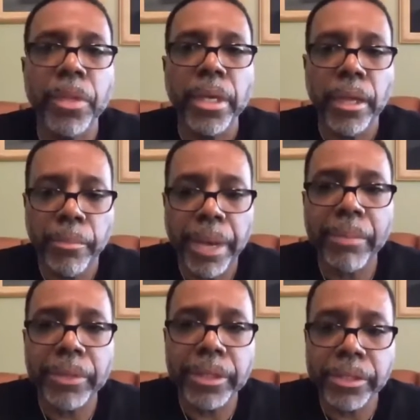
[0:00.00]
Yeah, the
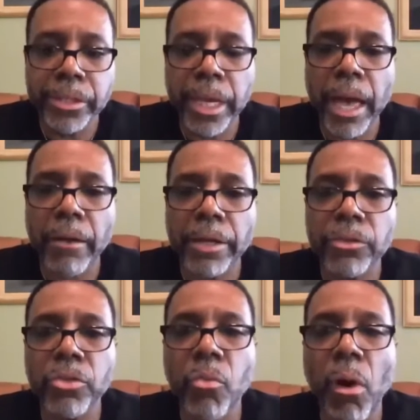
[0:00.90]
Bible does say, "How
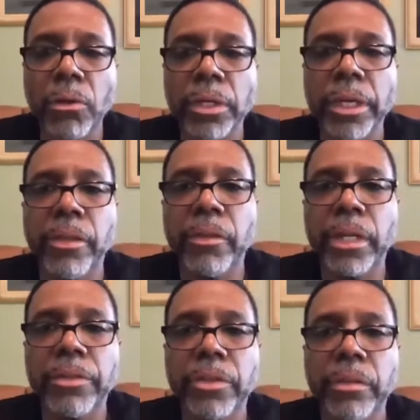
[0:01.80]
can two walk together
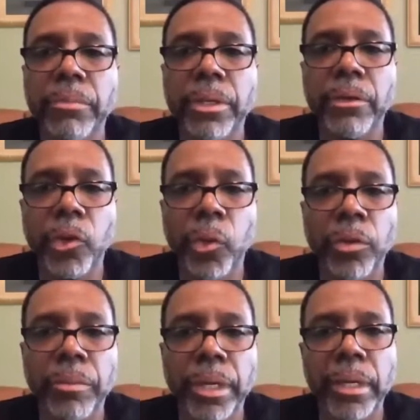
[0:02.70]
unless they be in
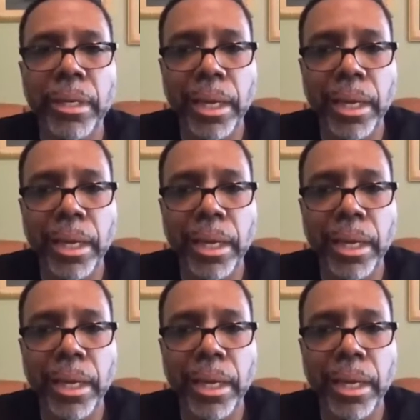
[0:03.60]
agreement?"